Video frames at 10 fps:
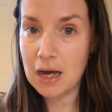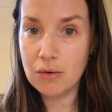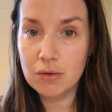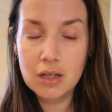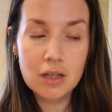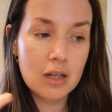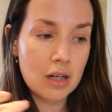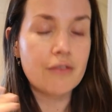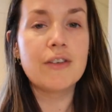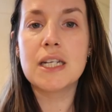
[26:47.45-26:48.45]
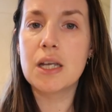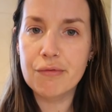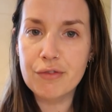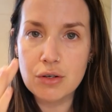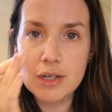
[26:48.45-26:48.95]
out, like feeding
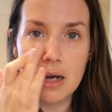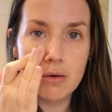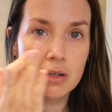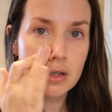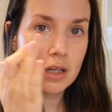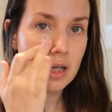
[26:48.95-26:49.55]
him food out.